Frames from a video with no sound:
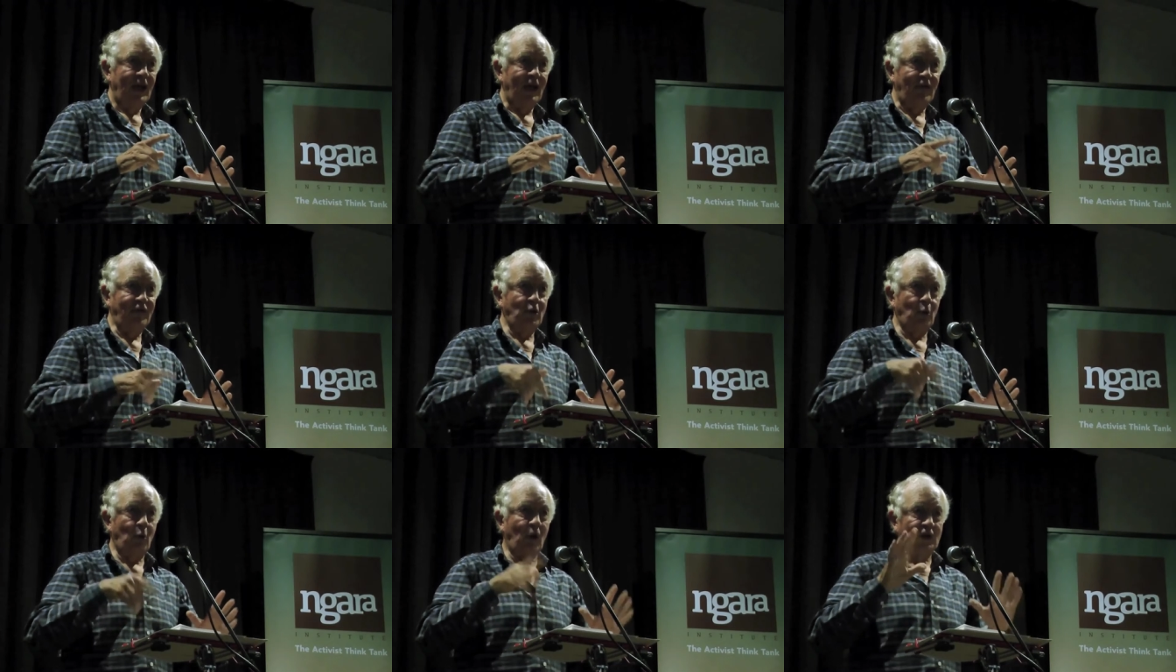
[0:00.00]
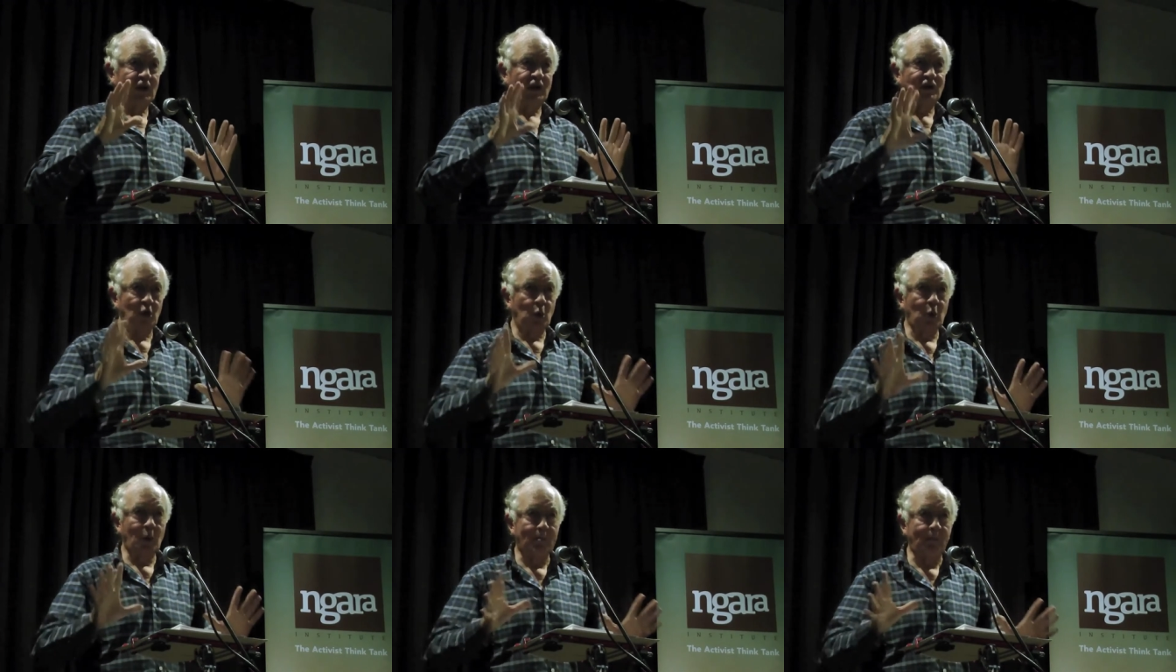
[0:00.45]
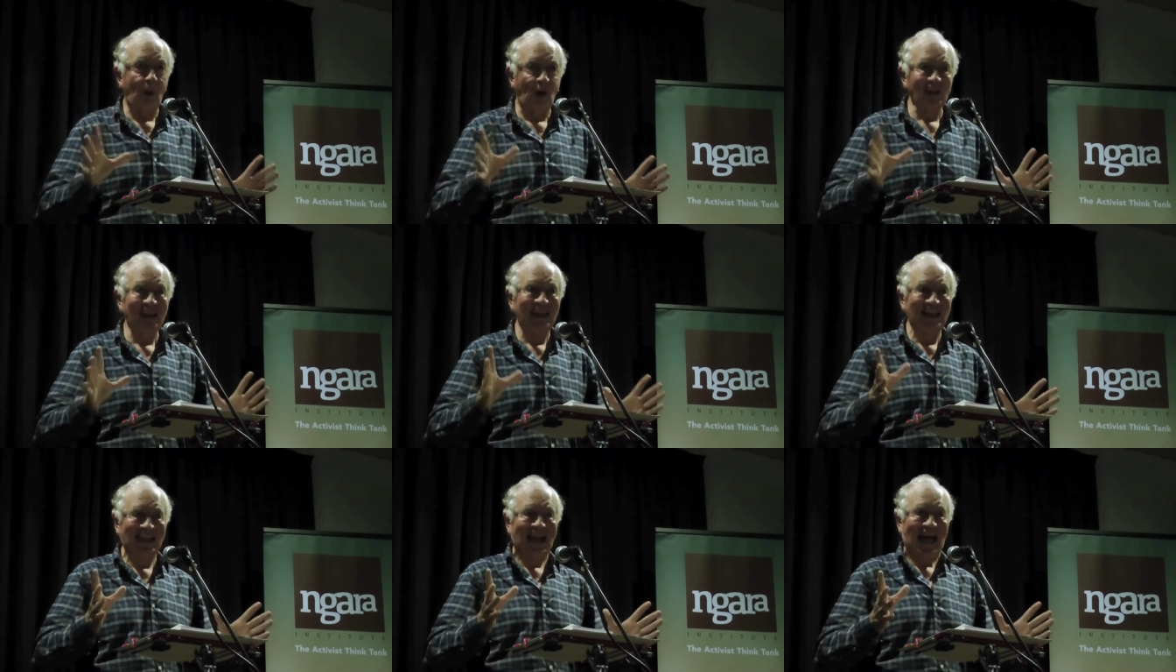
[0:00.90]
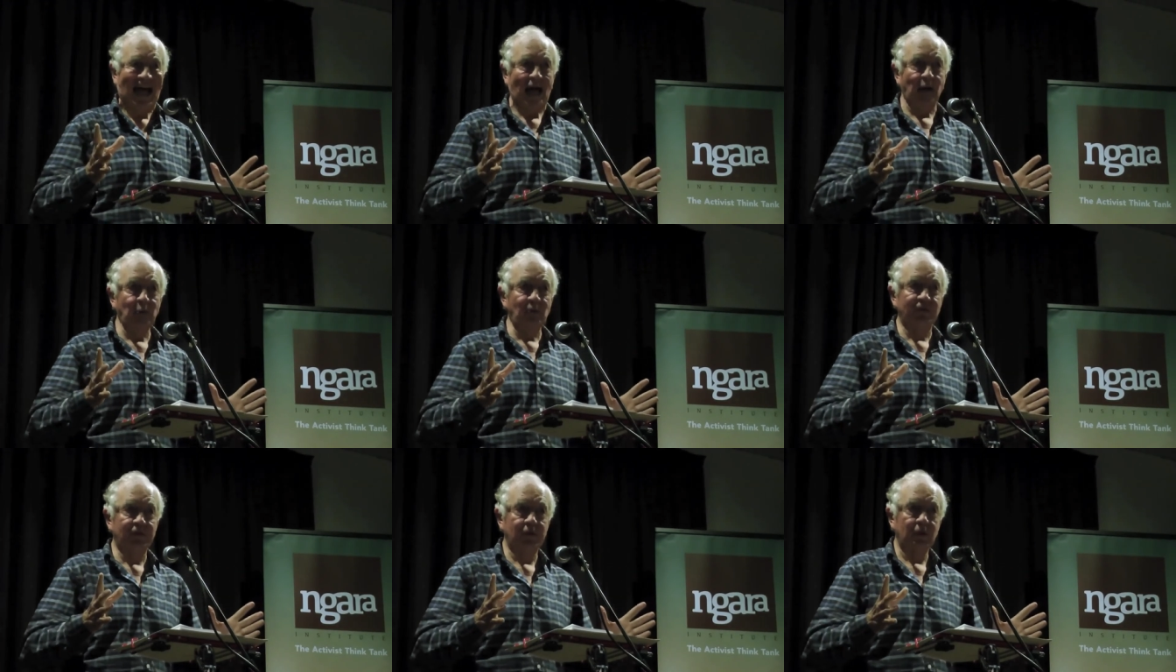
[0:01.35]
if you want to do a body
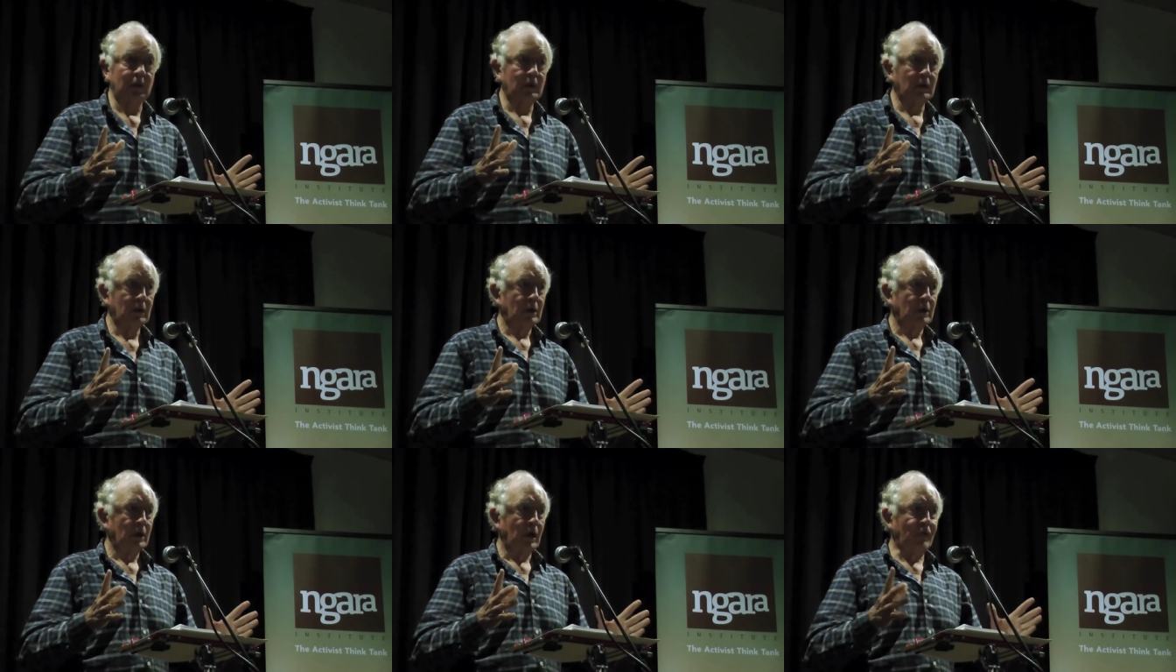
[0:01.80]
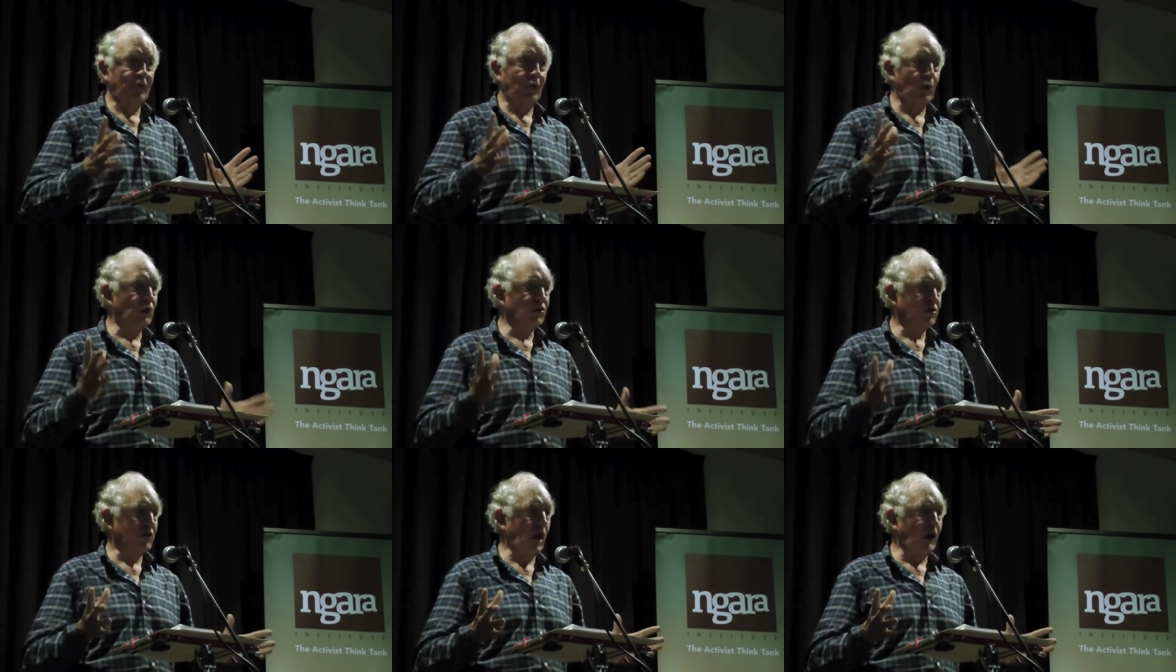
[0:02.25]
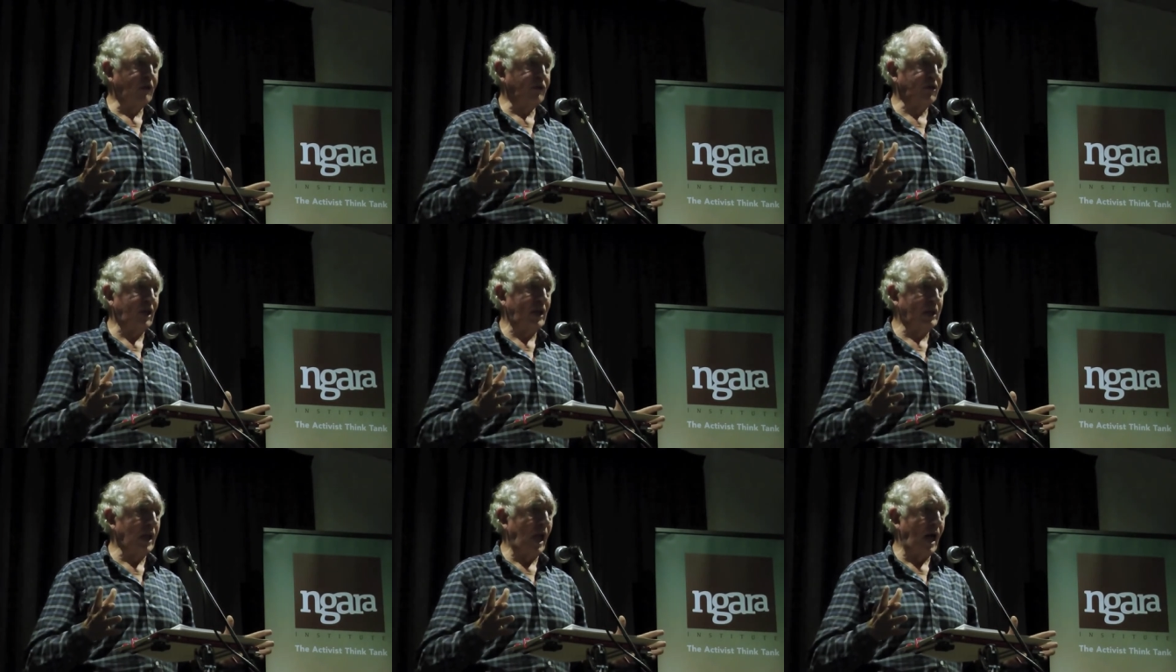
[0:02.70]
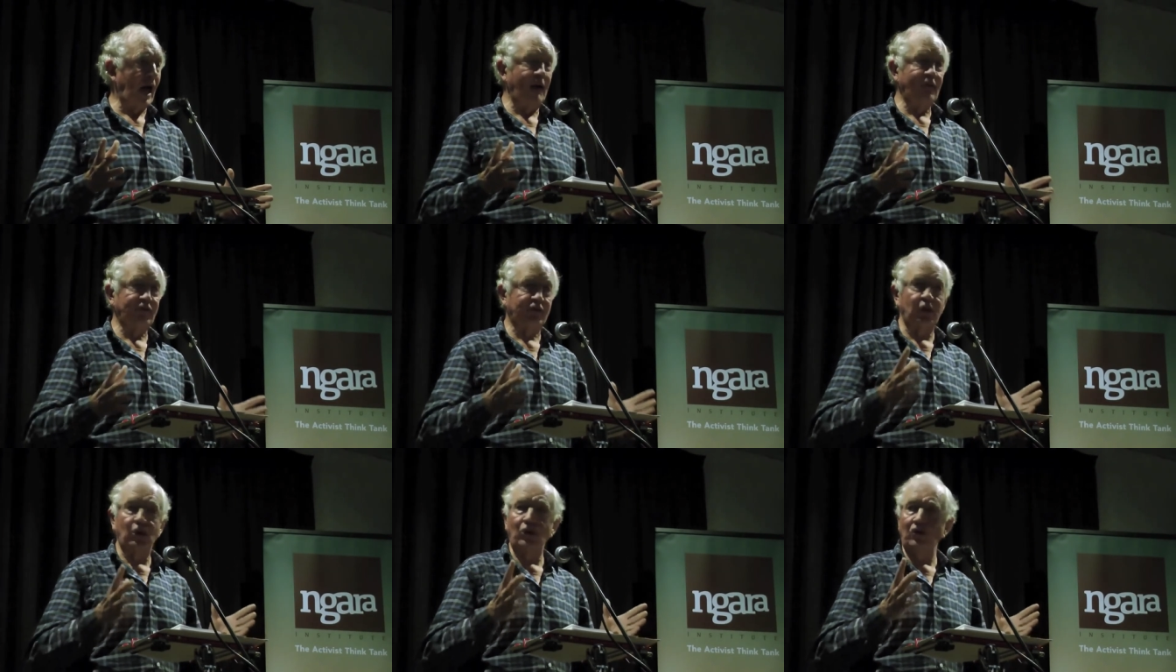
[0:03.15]
count of who's lost their
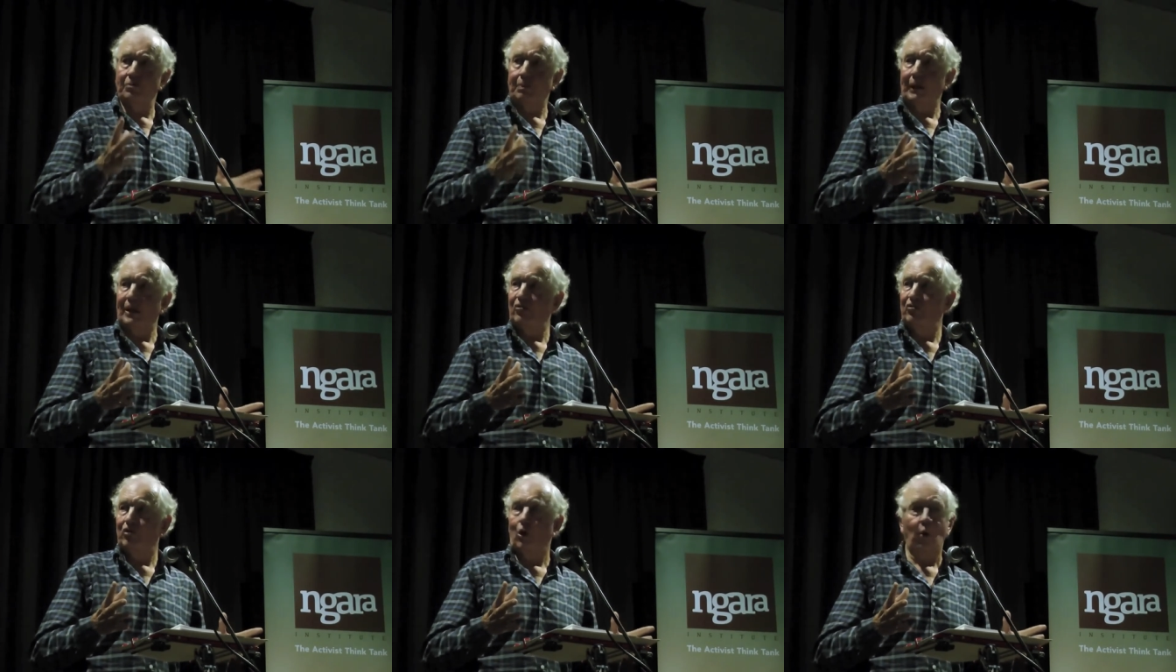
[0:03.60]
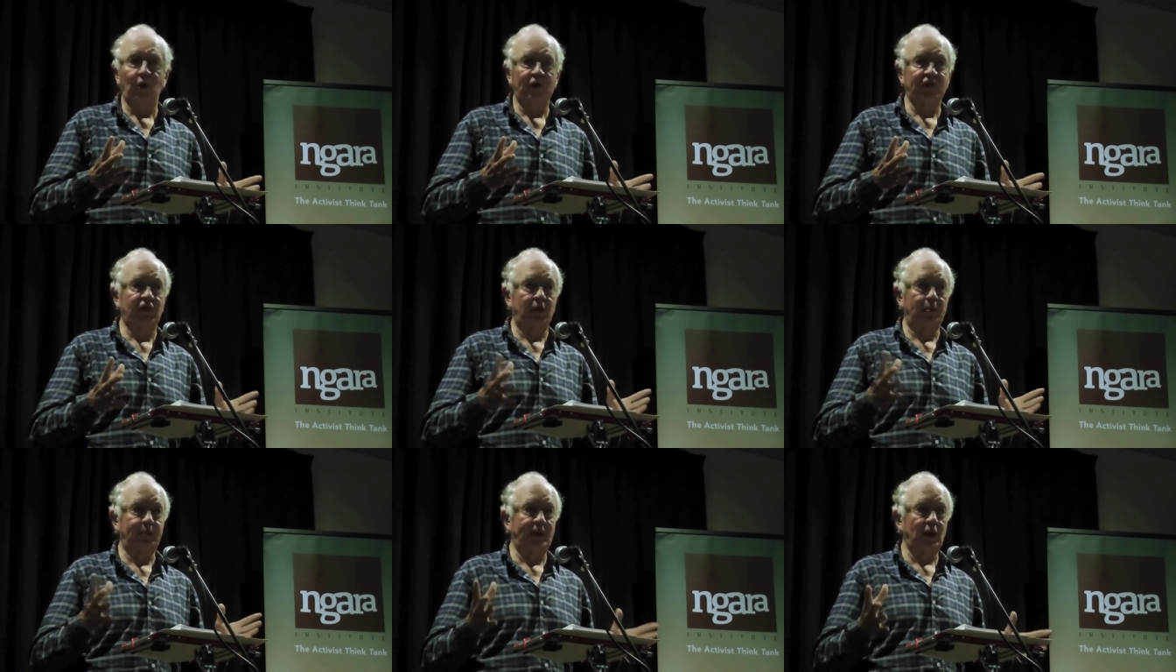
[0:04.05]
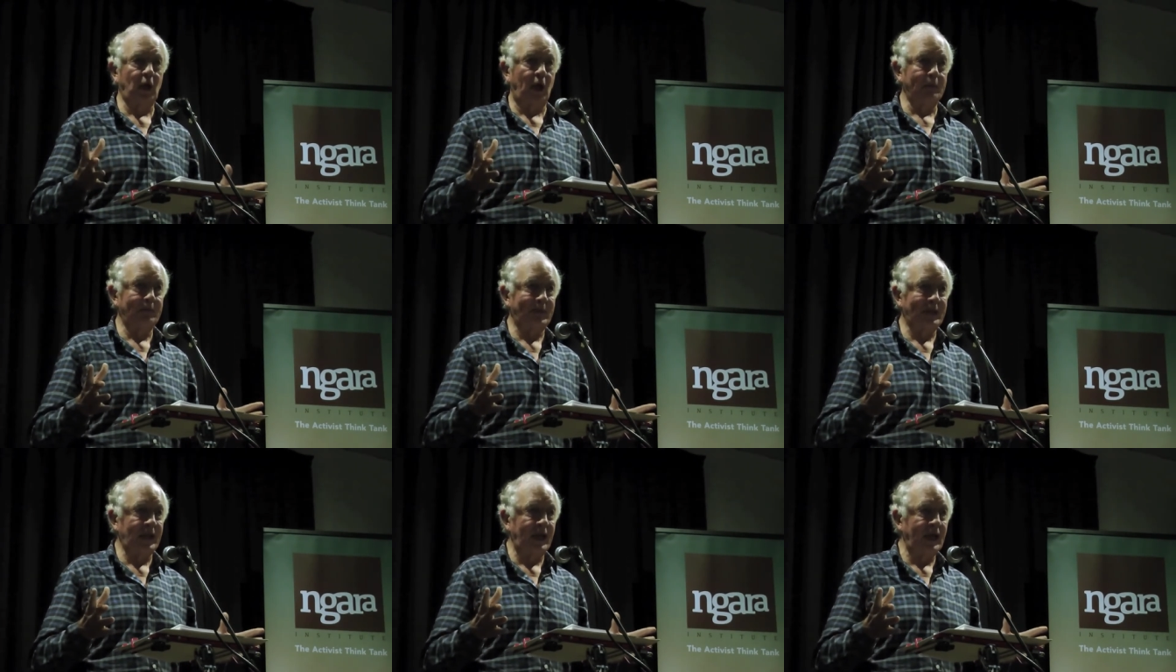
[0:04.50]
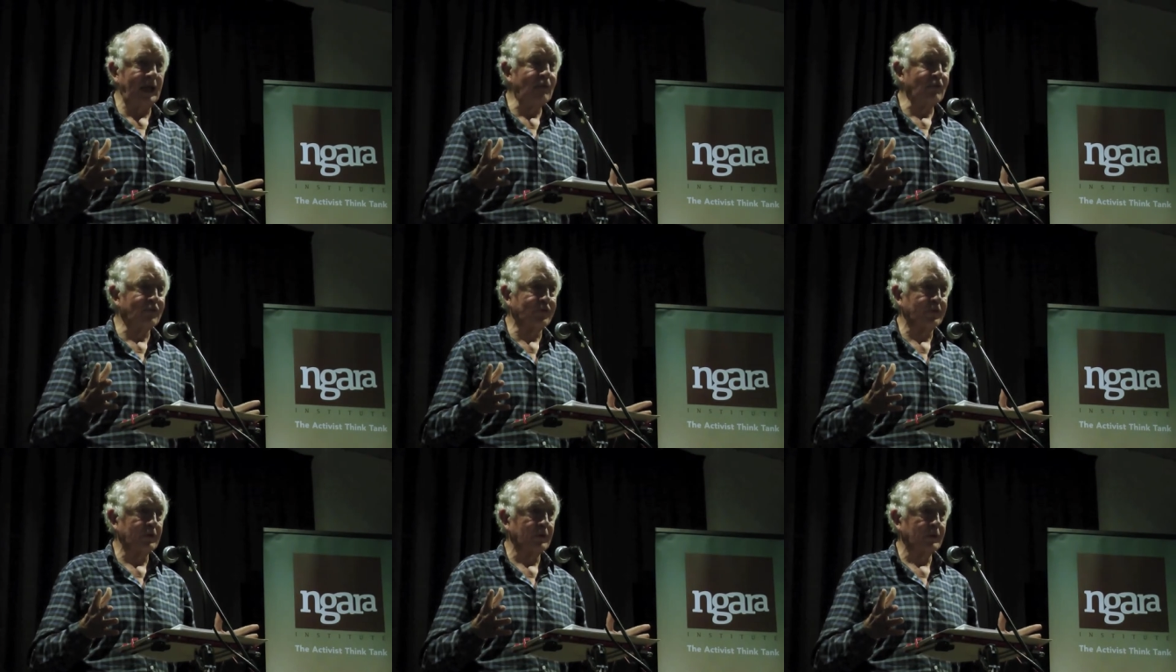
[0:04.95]
lives and who's been tortured beyond
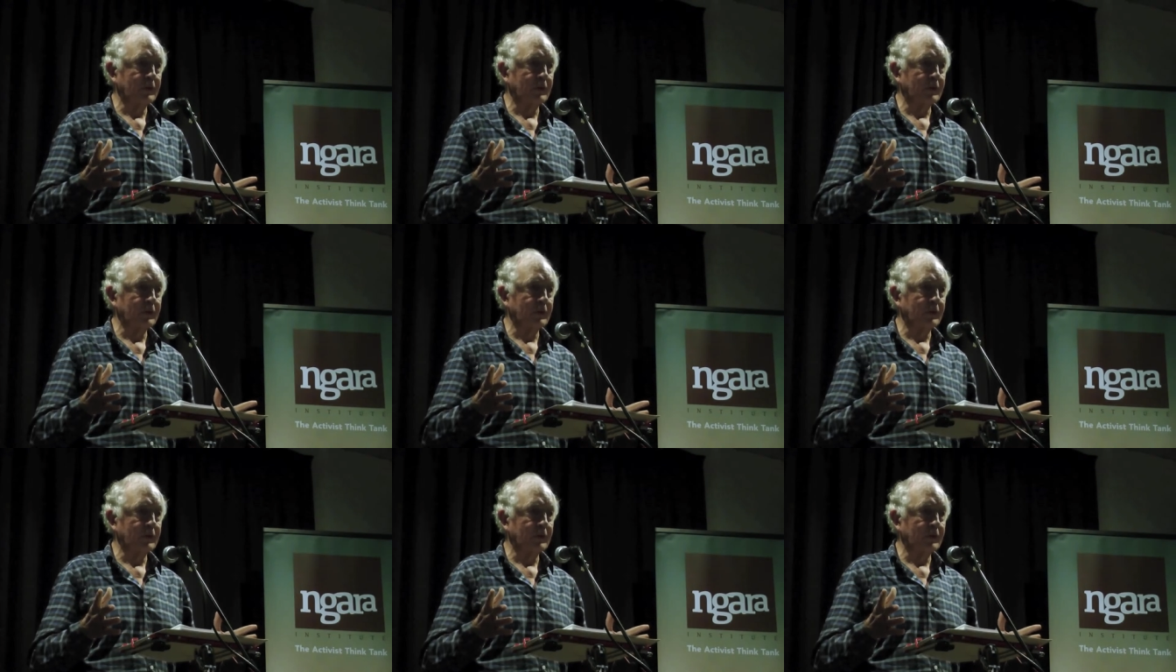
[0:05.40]
belief,